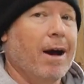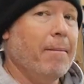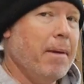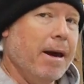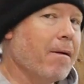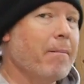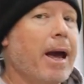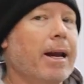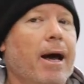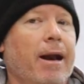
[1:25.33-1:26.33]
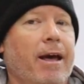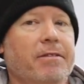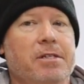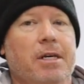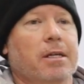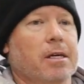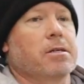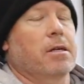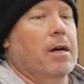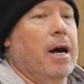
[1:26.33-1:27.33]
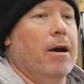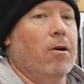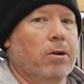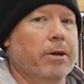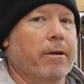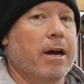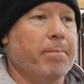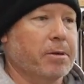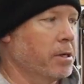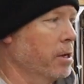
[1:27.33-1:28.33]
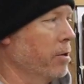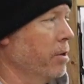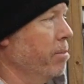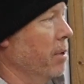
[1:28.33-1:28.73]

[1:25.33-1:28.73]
I may or may not have said this in an earlier episode,